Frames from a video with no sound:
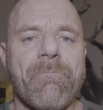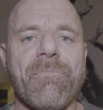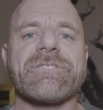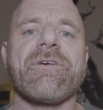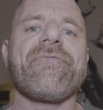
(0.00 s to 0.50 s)

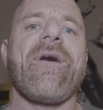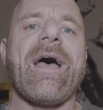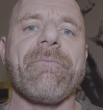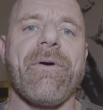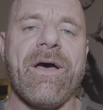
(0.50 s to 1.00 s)
muscle
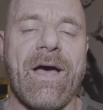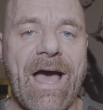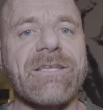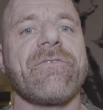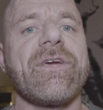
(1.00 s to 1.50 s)
fiber
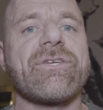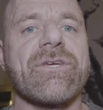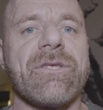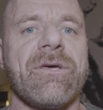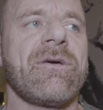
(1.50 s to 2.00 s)
activation.